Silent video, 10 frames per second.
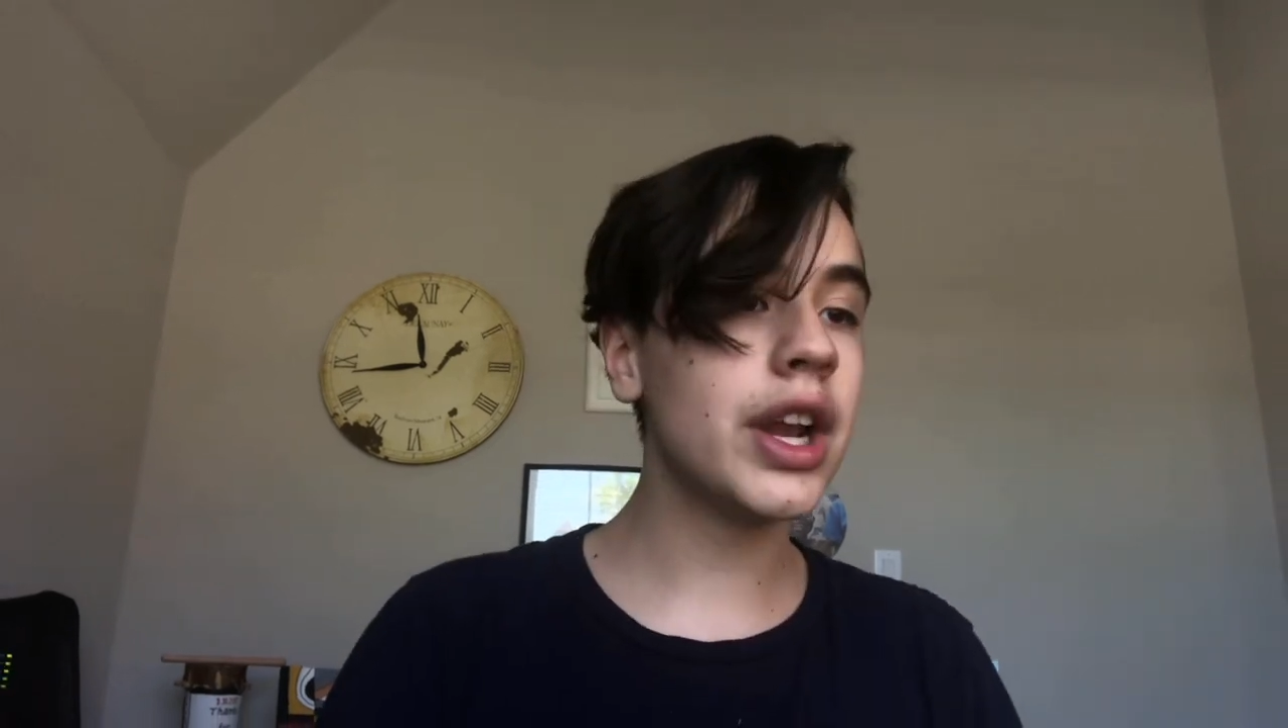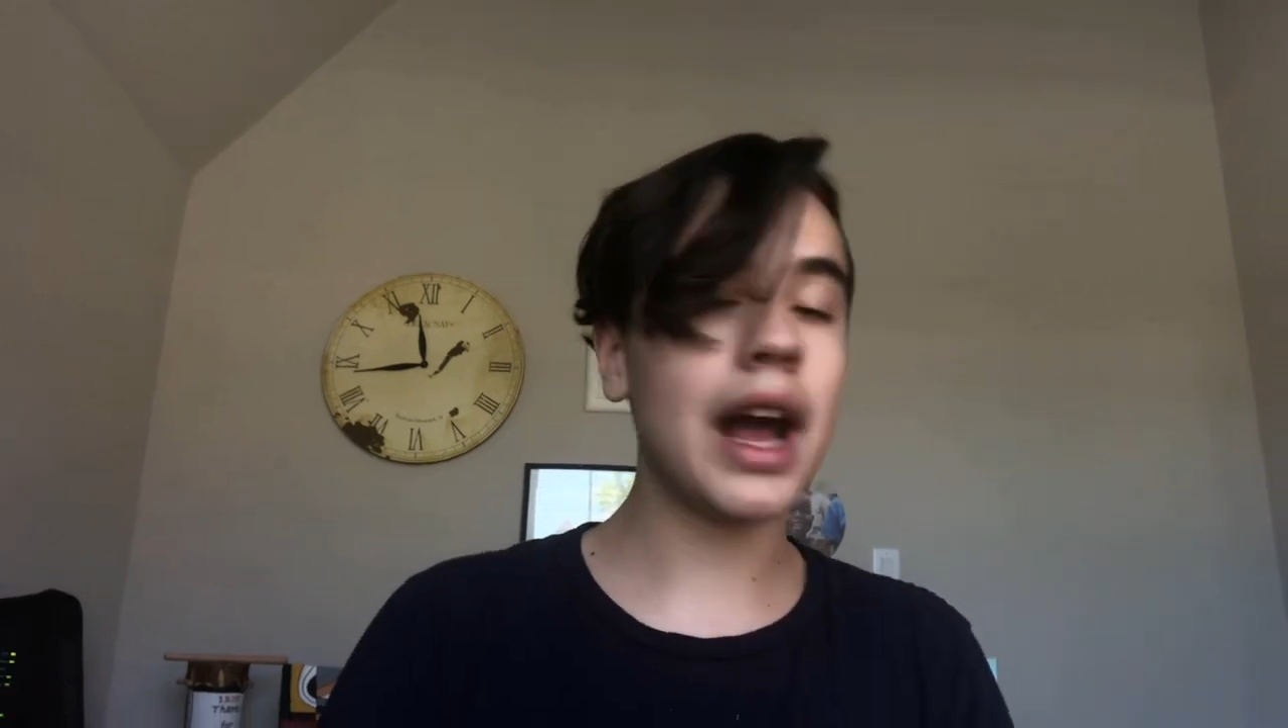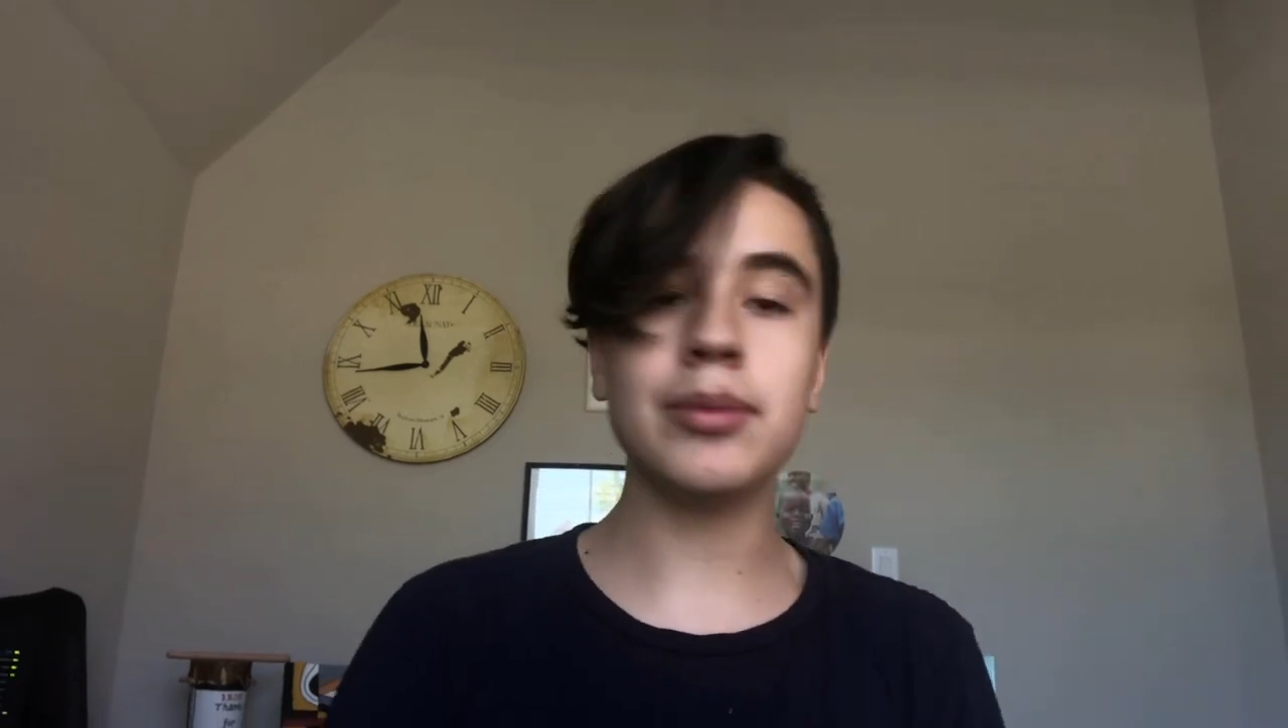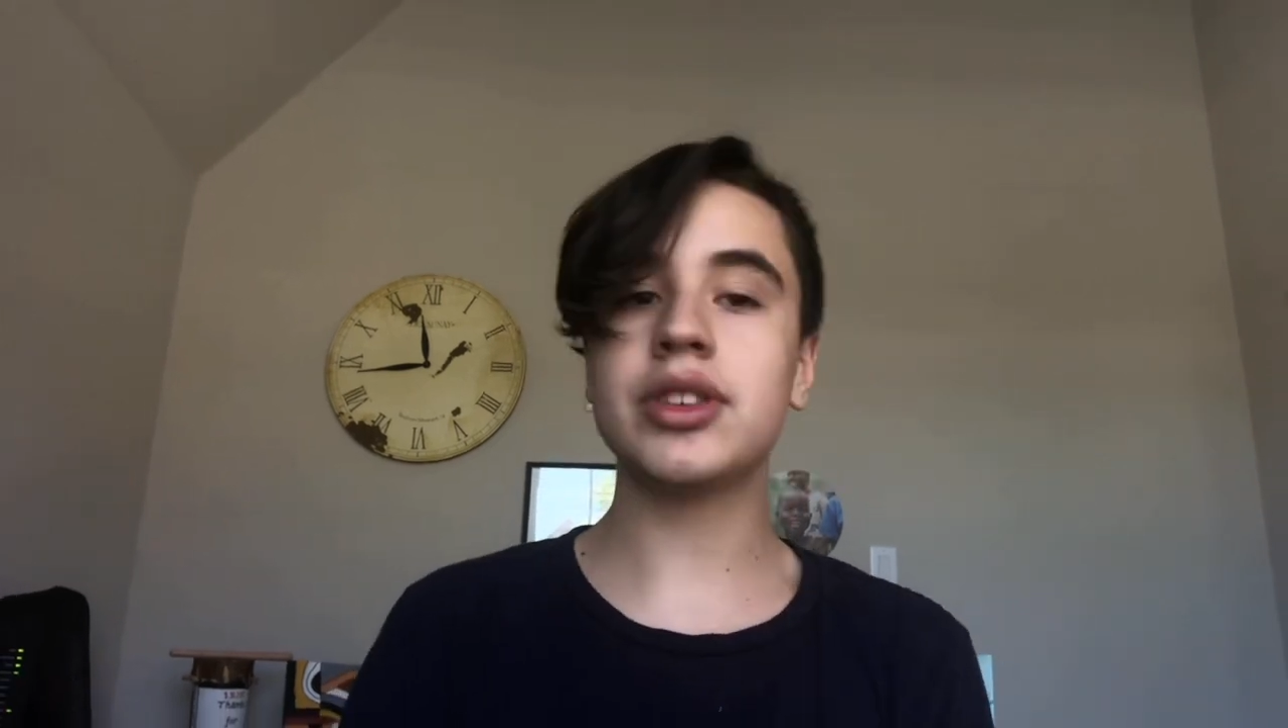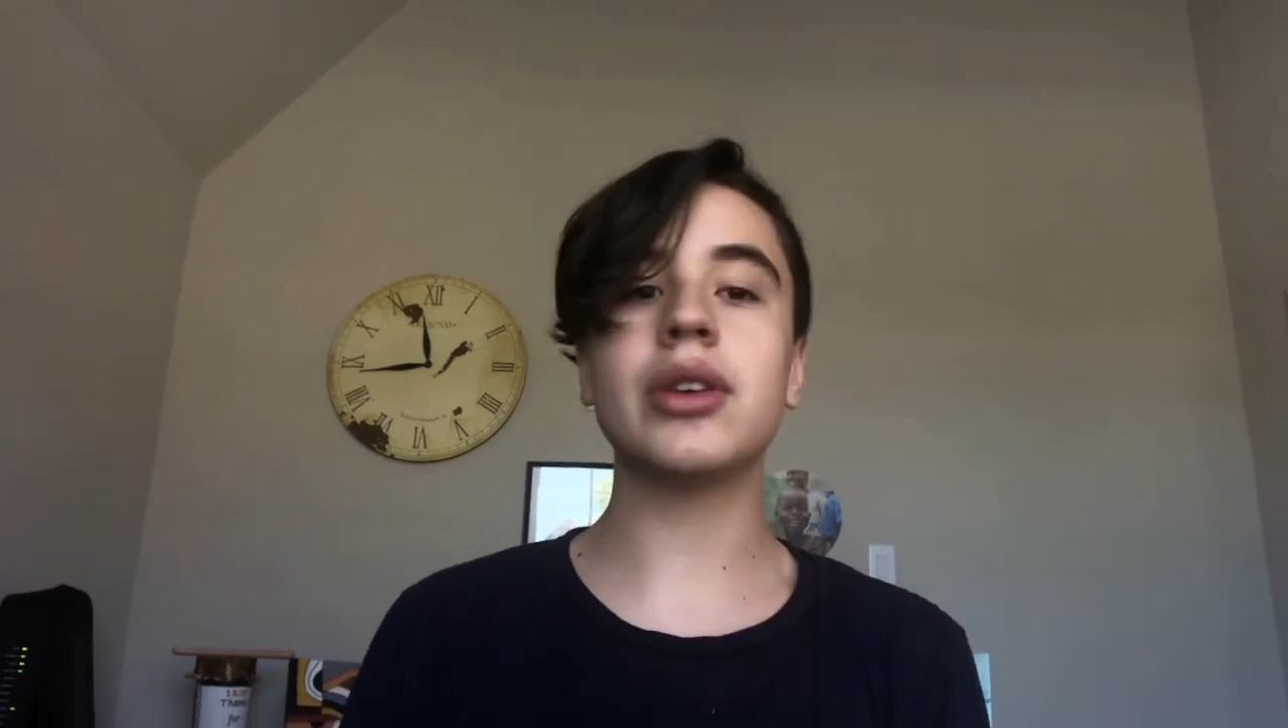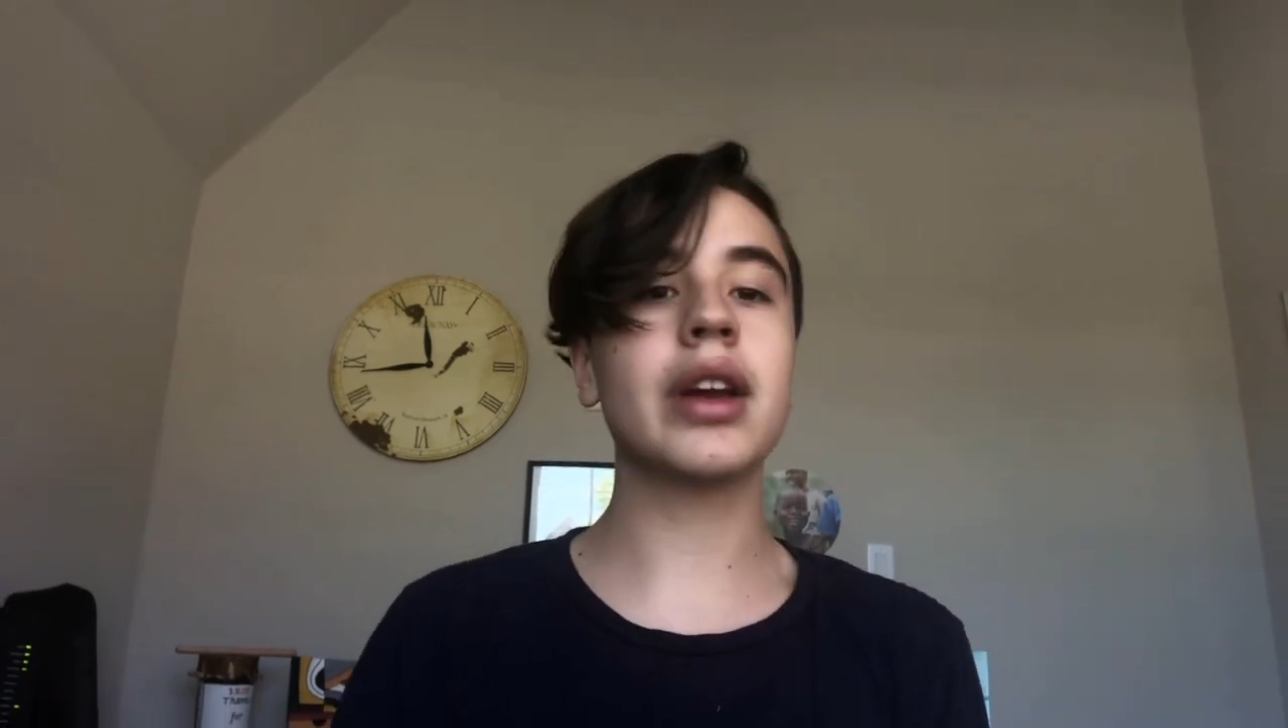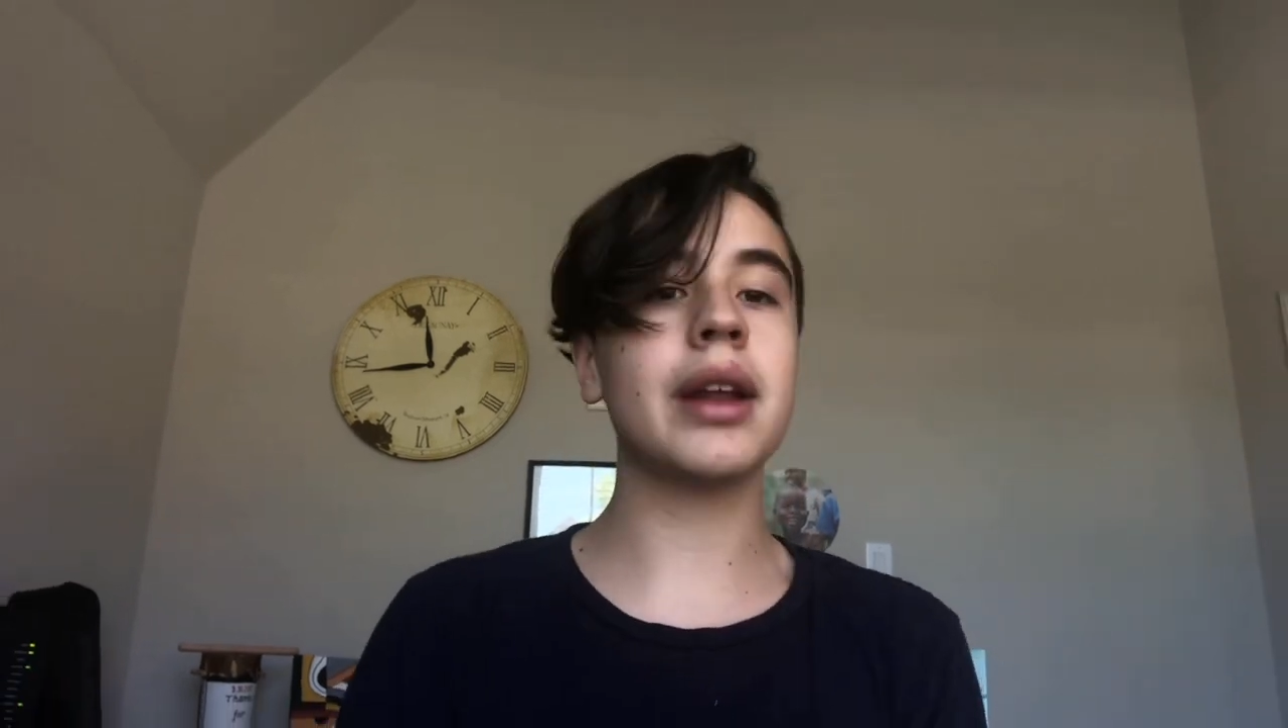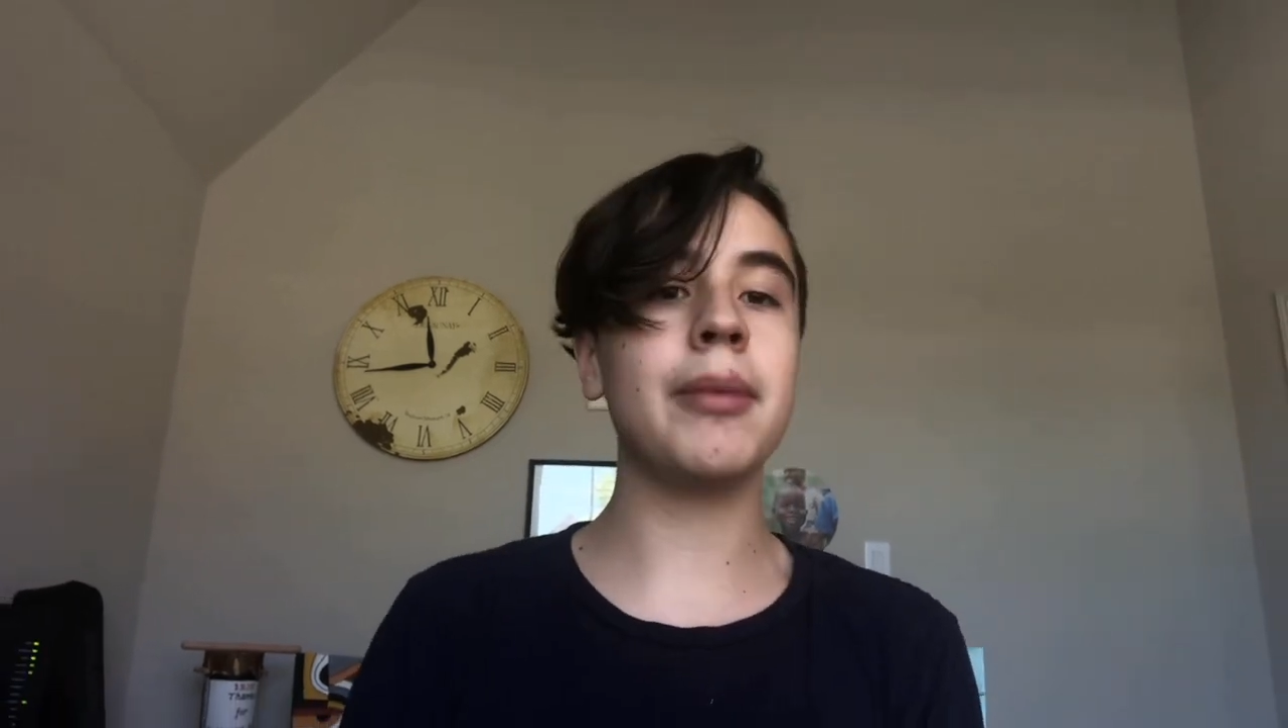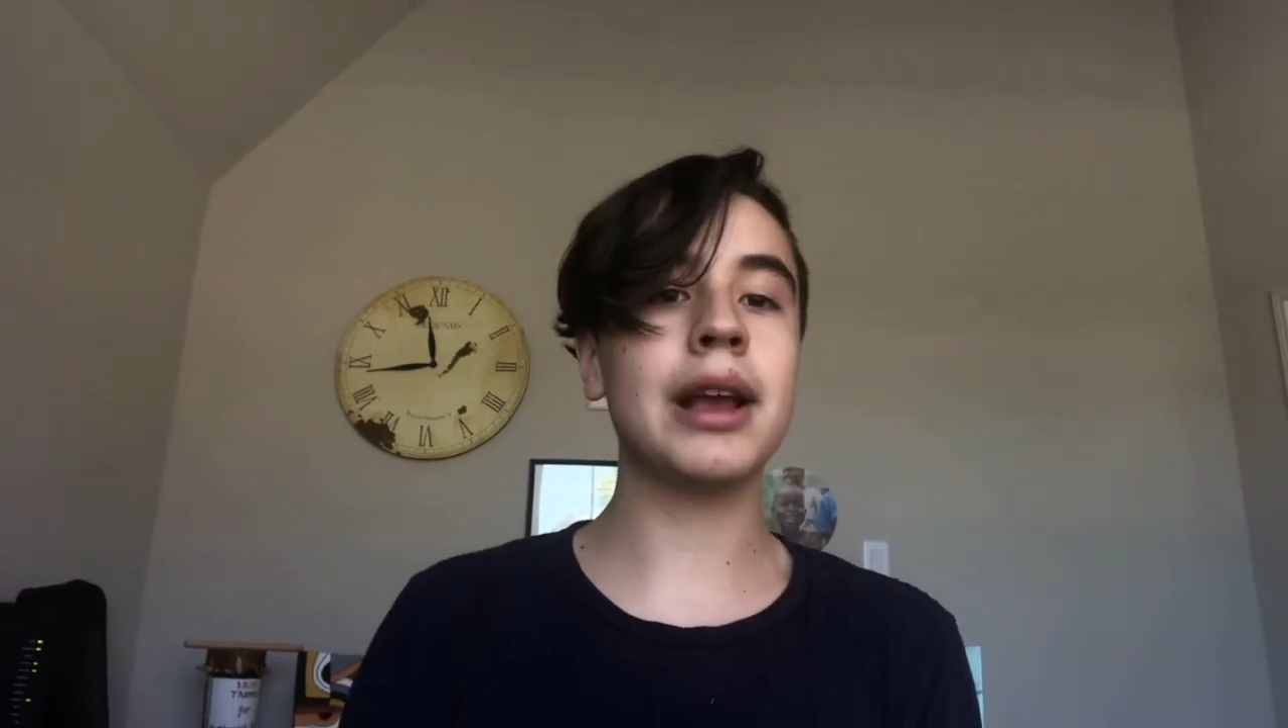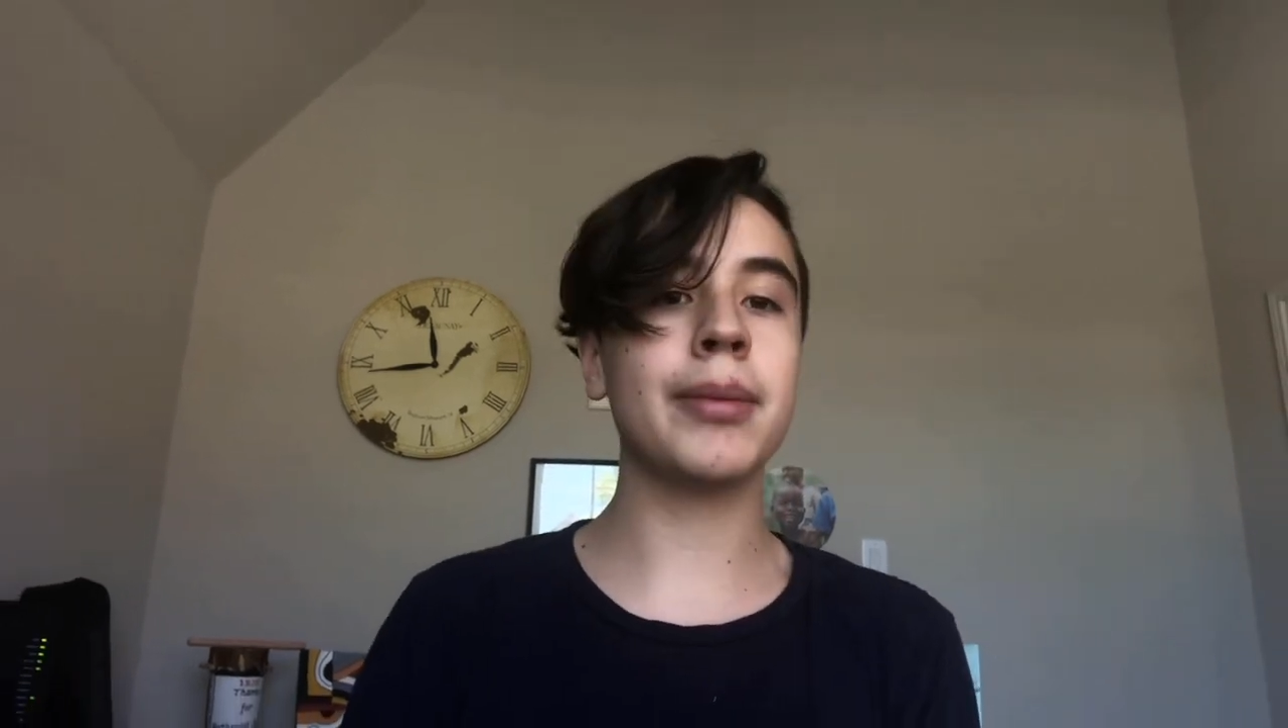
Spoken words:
I'm still gonna make